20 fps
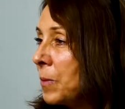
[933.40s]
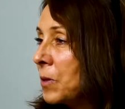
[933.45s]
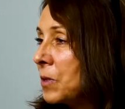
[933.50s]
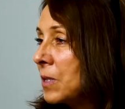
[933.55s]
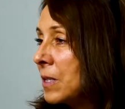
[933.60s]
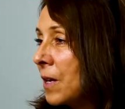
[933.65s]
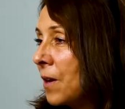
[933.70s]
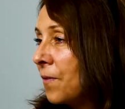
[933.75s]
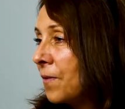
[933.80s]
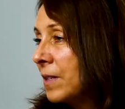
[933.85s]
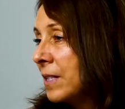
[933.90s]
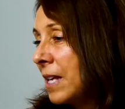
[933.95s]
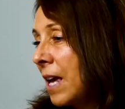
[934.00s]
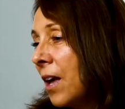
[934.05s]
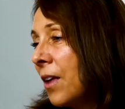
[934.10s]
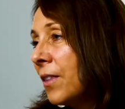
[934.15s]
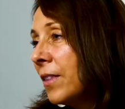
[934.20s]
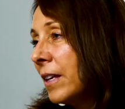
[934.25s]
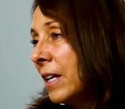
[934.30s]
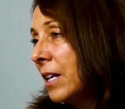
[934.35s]
yourself as
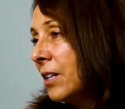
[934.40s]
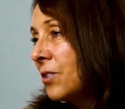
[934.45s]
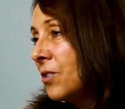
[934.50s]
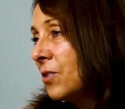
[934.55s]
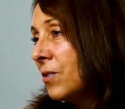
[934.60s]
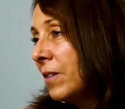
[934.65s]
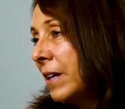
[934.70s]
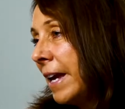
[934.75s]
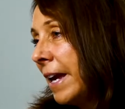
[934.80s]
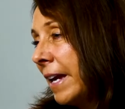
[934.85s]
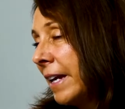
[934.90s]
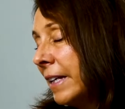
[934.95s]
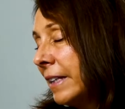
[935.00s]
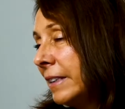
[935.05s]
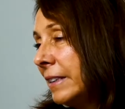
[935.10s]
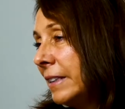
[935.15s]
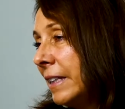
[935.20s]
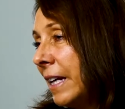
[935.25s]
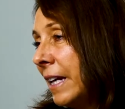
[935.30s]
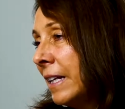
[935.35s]
healthy as you
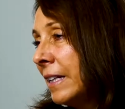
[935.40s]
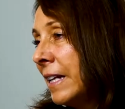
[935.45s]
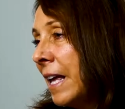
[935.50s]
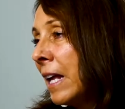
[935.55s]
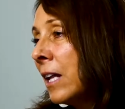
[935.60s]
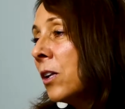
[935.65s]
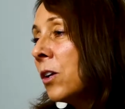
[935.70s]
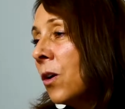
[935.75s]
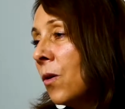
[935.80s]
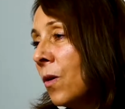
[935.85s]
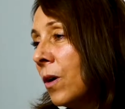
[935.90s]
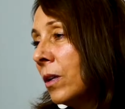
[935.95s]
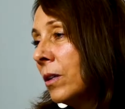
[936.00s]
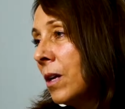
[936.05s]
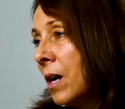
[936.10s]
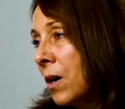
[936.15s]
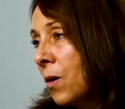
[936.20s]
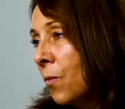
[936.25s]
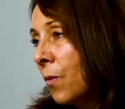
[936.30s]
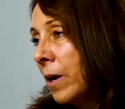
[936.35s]
can, and that'll go a
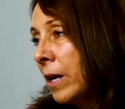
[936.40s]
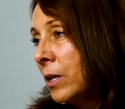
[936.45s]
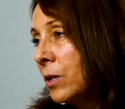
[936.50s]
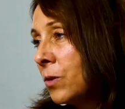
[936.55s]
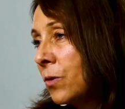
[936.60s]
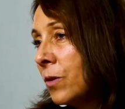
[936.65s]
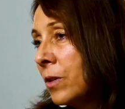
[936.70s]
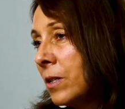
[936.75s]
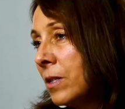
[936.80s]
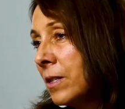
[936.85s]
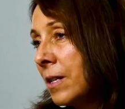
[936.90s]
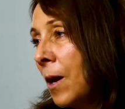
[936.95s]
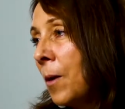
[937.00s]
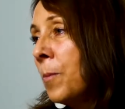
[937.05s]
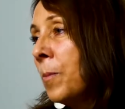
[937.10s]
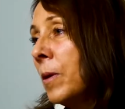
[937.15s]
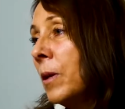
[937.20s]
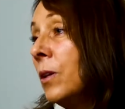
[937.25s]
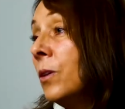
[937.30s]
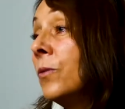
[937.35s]
long way towards
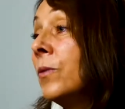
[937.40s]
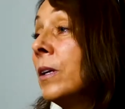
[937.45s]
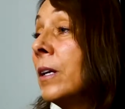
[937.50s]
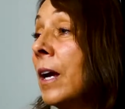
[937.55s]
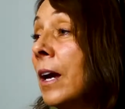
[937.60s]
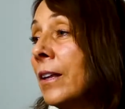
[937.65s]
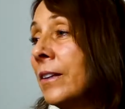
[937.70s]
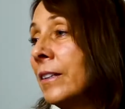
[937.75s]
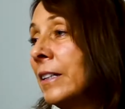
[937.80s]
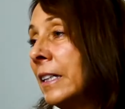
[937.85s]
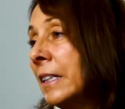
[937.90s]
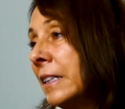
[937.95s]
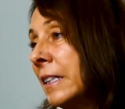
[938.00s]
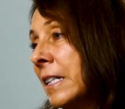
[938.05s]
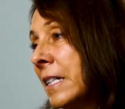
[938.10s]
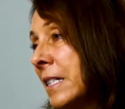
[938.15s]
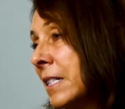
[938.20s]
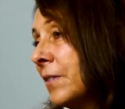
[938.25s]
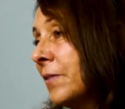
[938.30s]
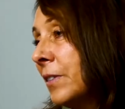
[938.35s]
helping you in other
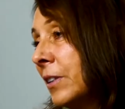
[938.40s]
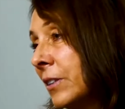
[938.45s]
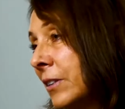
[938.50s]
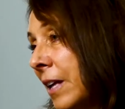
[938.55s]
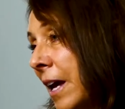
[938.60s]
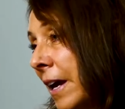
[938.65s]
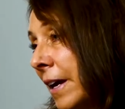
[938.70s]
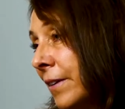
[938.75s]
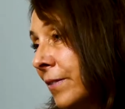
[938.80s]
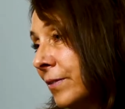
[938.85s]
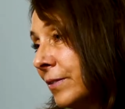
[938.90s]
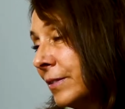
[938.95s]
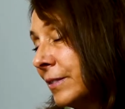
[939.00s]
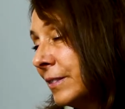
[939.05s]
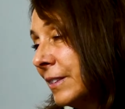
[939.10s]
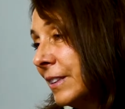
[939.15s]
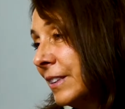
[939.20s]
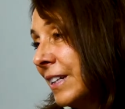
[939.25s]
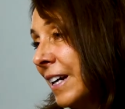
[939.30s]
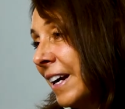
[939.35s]
areas of your life.
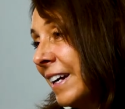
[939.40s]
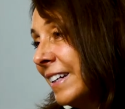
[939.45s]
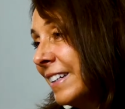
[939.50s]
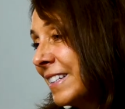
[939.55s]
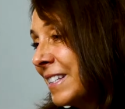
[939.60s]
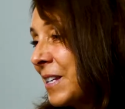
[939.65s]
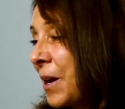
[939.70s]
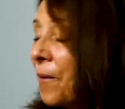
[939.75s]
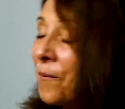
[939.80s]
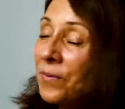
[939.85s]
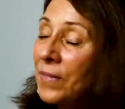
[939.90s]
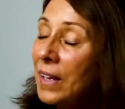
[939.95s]
All right, so